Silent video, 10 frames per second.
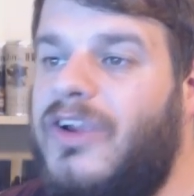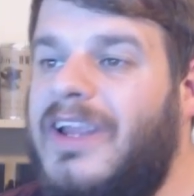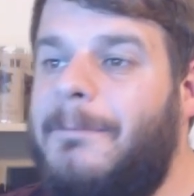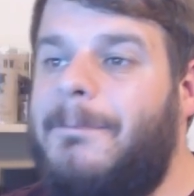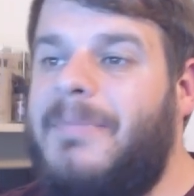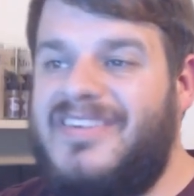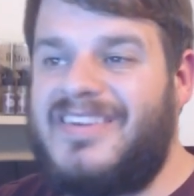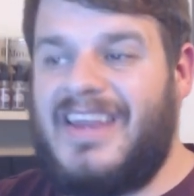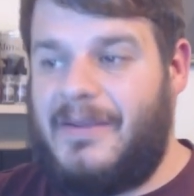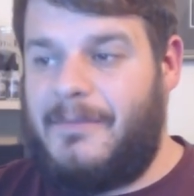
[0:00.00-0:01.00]
Cream
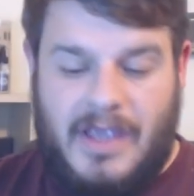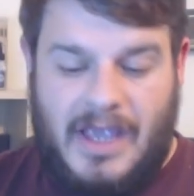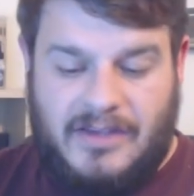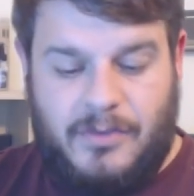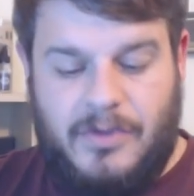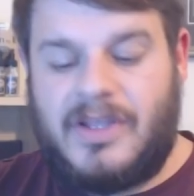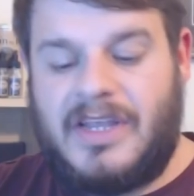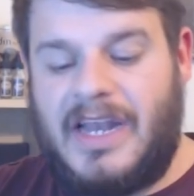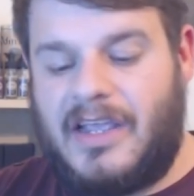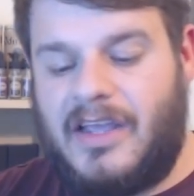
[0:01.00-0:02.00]
Biscuit. Okay, so we're
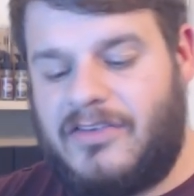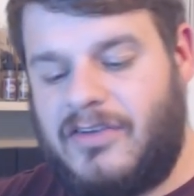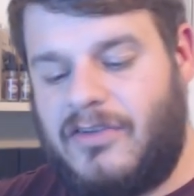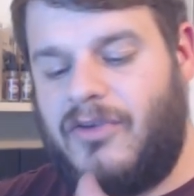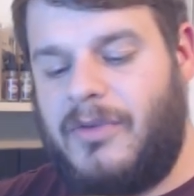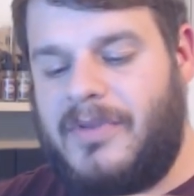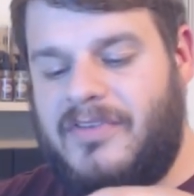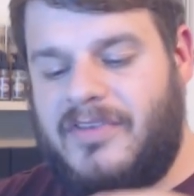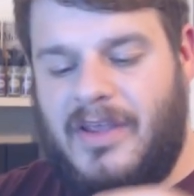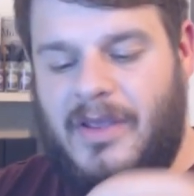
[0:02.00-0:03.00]
looking at a custard cream
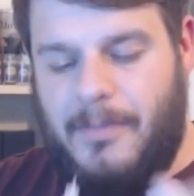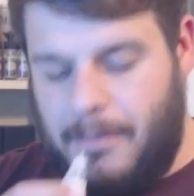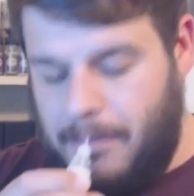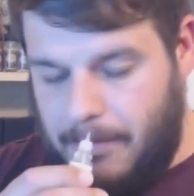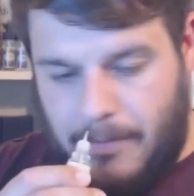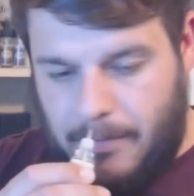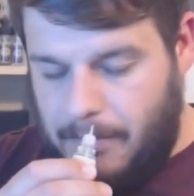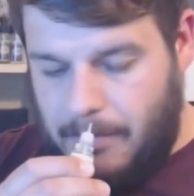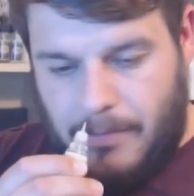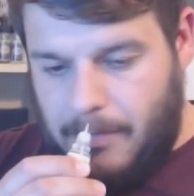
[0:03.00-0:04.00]
biscuit.
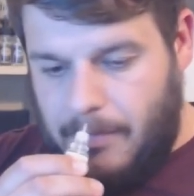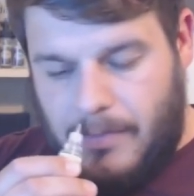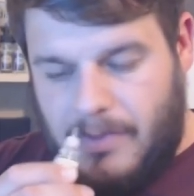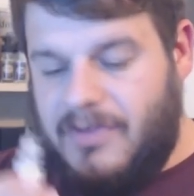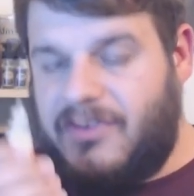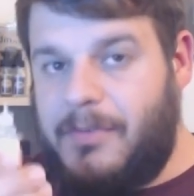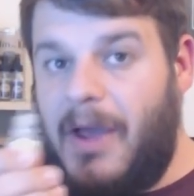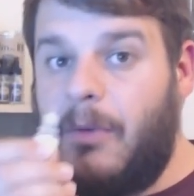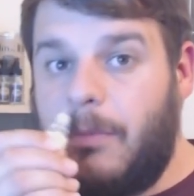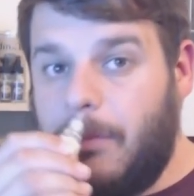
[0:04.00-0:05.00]
So the
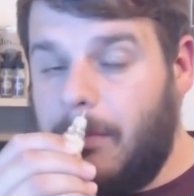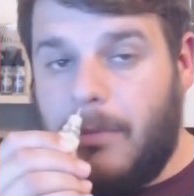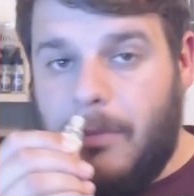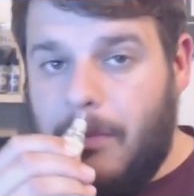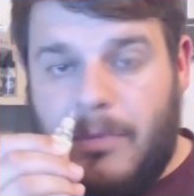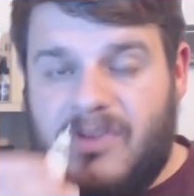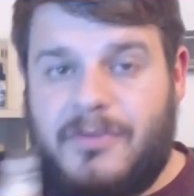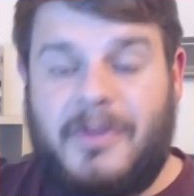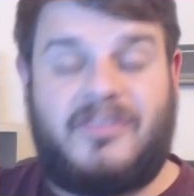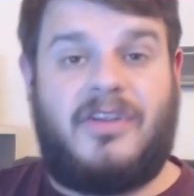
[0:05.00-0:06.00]
smell?
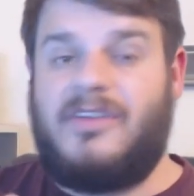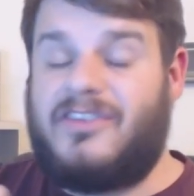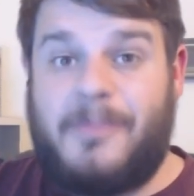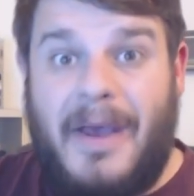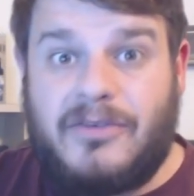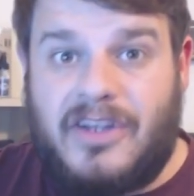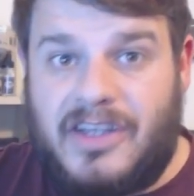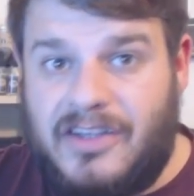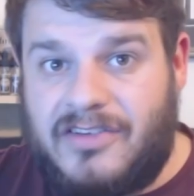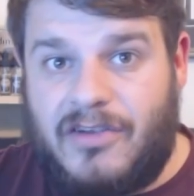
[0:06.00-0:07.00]
Smells like
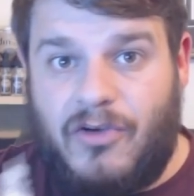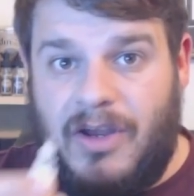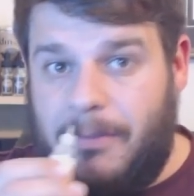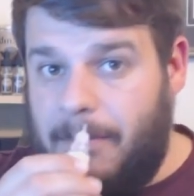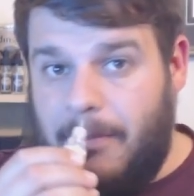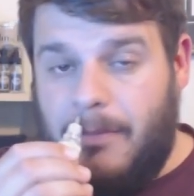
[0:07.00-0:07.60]
custard cream.